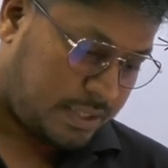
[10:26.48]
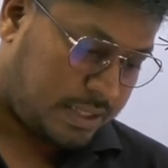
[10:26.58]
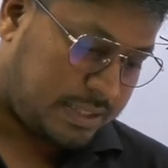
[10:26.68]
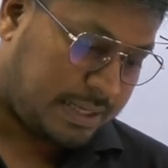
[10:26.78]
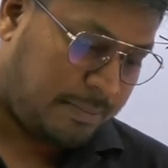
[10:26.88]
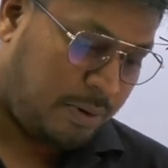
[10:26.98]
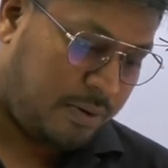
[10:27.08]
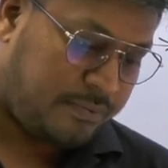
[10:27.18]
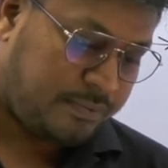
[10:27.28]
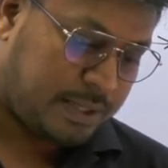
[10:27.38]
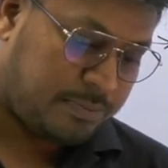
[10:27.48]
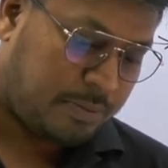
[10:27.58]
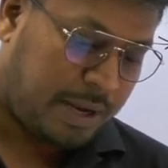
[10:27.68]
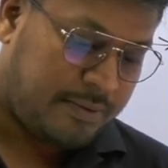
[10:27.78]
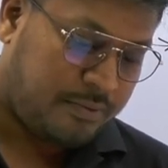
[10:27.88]
the sum of the
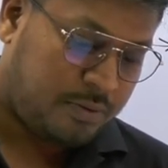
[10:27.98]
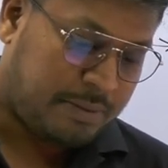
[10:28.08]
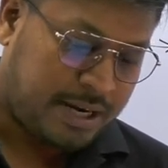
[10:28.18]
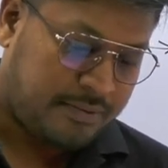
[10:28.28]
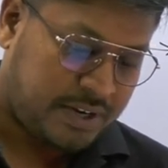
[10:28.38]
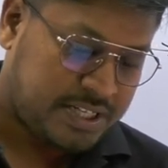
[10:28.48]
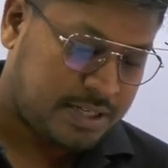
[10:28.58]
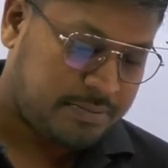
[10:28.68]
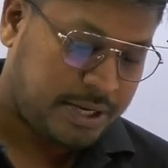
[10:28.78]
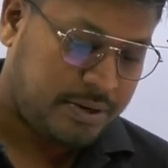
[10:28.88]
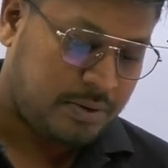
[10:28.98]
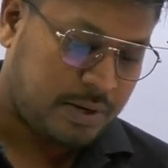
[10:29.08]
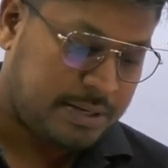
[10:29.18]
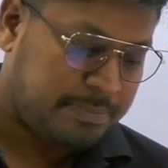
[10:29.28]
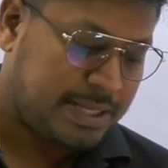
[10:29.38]
mobile phone manufactured by
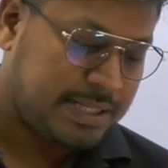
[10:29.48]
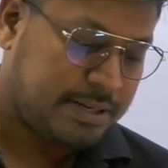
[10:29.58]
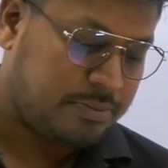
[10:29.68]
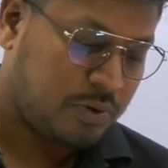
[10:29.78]
OnePlus and